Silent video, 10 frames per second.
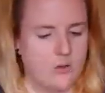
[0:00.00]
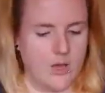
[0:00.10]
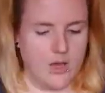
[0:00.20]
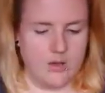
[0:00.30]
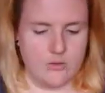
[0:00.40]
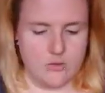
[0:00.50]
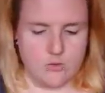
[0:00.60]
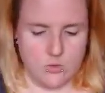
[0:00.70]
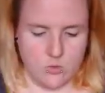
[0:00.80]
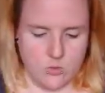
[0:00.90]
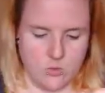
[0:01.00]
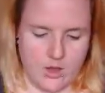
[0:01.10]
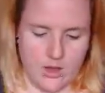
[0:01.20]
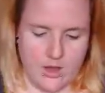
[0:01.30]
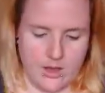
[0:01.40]
Okay,
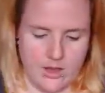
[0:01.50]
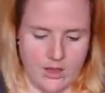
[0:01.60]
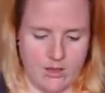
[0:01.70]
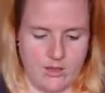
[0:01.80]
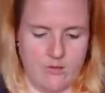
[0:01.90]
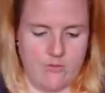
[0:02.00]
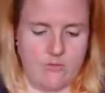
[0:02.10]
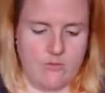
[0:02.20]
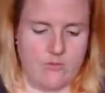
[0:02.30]
so I have